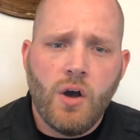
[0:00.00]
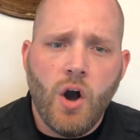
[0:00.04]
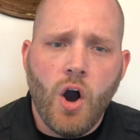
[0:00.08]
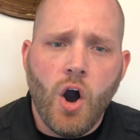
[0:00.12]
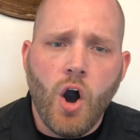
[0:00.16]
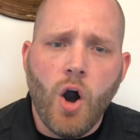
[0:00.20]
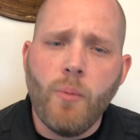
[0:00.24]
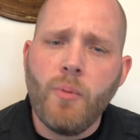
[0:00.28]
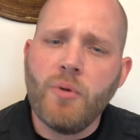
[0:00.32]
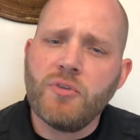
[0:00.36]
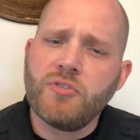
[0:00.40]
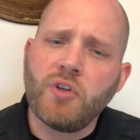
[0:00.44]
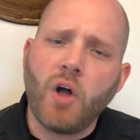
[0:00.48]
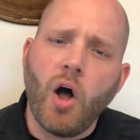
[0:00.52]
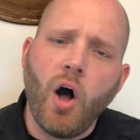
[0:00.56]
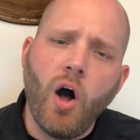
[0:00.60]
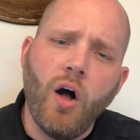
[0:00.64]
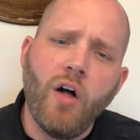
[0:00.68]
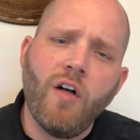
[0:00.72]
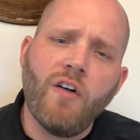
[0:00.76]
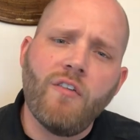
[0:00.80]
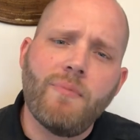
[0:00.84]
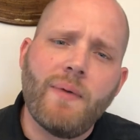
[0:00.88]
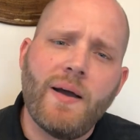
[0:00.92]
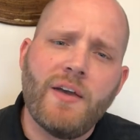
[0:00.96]
Almost
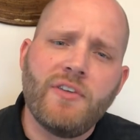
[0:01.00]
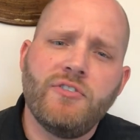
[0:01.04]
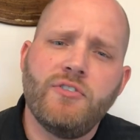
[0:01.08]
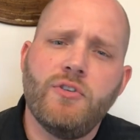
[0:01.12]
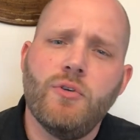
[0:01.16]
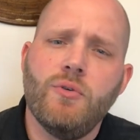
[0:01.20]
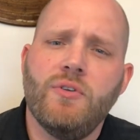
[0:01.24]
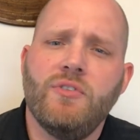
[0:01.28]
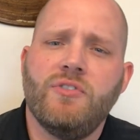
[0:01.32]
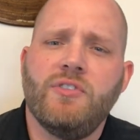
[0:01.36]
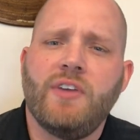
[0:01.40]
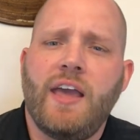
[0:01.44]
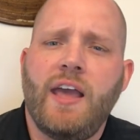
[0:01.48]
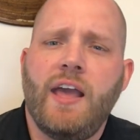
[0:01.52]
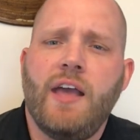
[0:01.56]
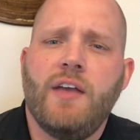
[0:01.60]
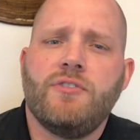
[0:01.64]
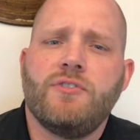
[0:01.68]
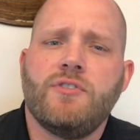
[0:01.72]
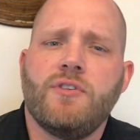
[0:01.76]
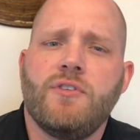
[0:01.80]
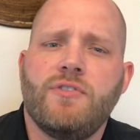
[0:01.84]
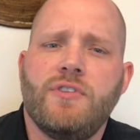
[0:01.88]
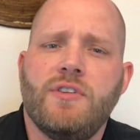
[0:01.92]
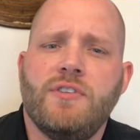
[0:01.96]
all of my students
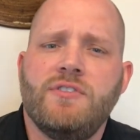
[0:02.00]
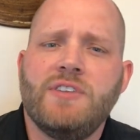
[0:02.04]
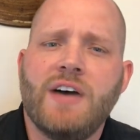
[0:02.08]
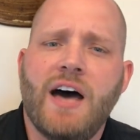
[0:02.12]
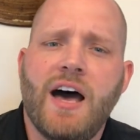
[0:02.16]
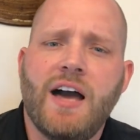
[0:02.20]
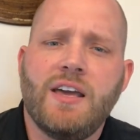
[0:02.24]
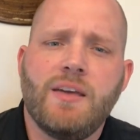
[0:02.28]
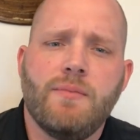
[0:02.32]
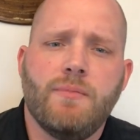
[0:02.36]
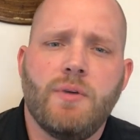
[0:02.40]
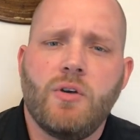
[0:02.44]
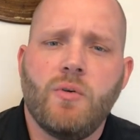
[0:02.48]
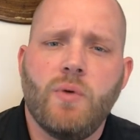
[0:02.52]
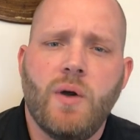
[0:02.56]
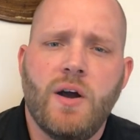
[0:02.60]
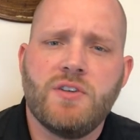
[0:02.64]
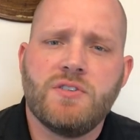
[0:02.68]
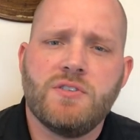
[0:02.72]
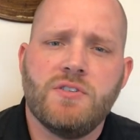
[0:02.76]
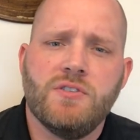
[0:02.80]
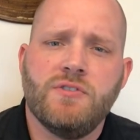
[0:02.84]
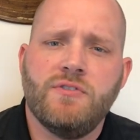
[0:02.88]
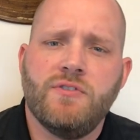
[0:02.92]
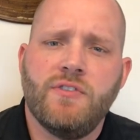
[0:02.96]
answered the document
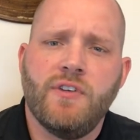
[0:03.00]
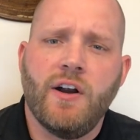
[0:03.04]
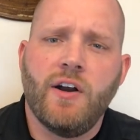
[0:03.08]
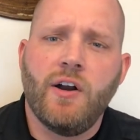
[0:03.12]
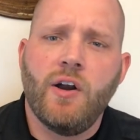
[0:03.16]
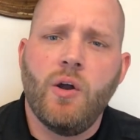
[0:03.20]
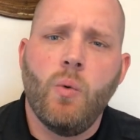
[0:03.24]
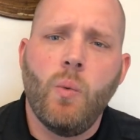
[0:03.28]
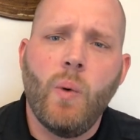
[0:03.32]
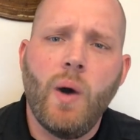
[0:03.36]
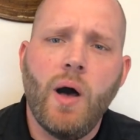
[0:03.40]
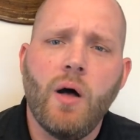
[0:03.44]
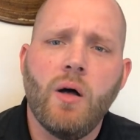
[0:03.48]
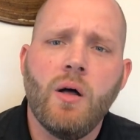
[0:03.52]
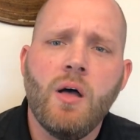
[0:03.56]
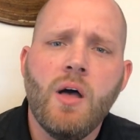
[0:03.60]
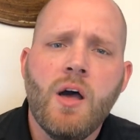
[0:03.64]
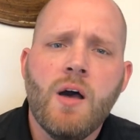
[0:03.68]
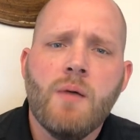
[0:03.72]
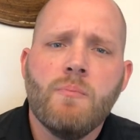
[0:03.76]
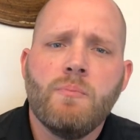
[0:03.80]
questions very well,